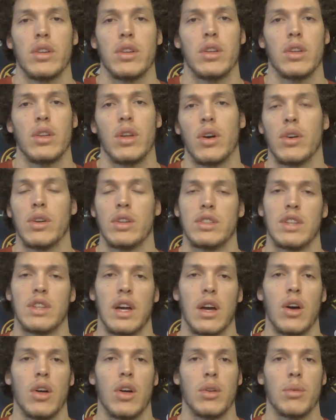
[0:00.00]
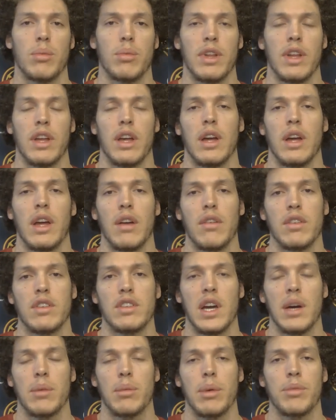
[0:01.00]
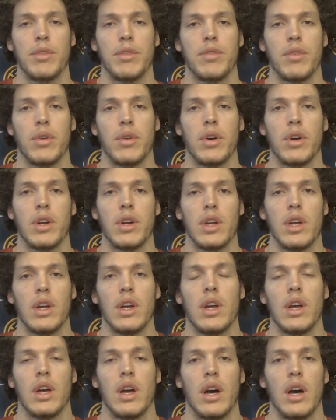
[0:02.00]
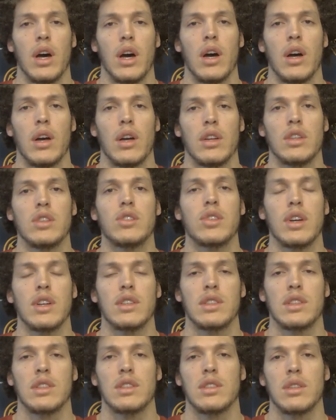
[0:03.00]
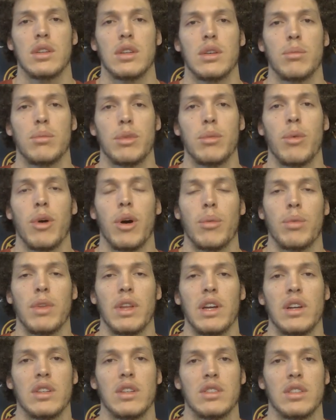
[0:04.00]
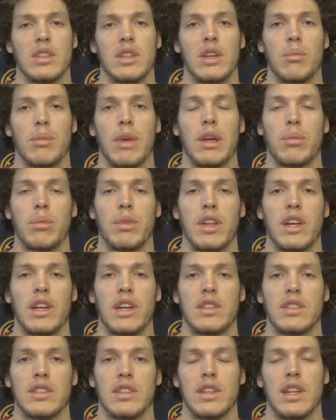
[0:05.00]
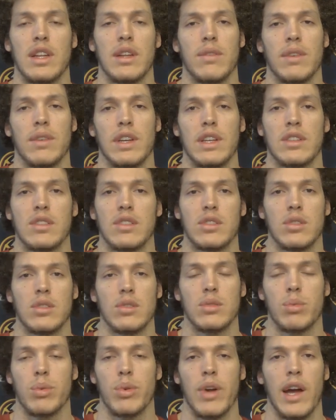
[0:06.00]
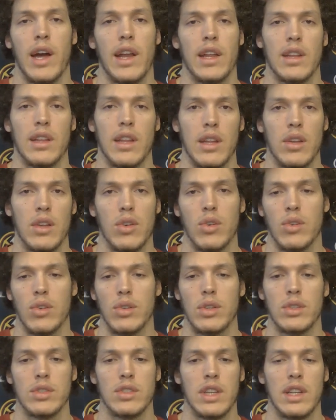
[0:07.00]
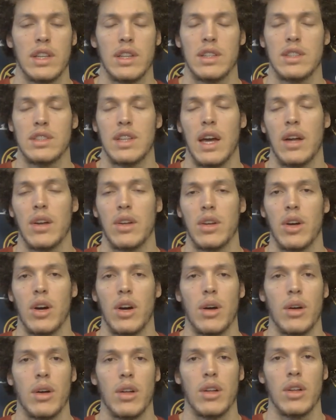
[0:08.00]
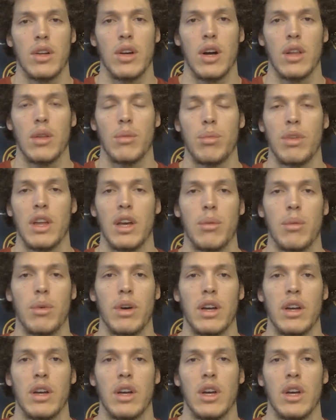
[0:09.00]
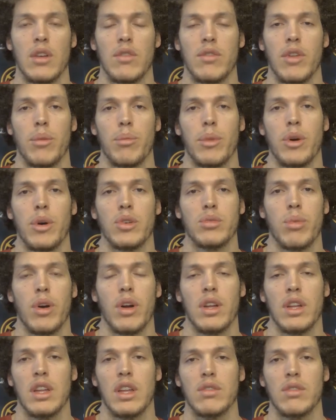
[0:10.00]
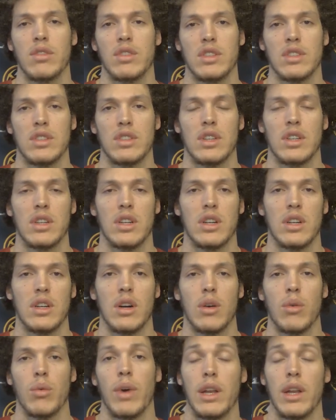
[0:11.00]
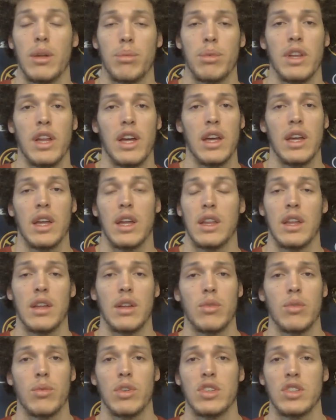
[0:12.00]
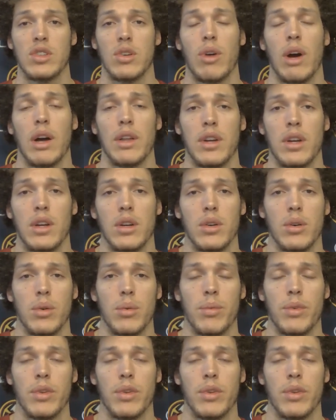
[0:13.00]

You know, he's not calling a play every time off the floor. Uh, he trusts us to be ball players and, and, make plays, and then if it gets too sporadic, then he'll, he'll, settle us down and call call a play. But for the most part, he gives us a, a way to play, and then we just go out there and hoop.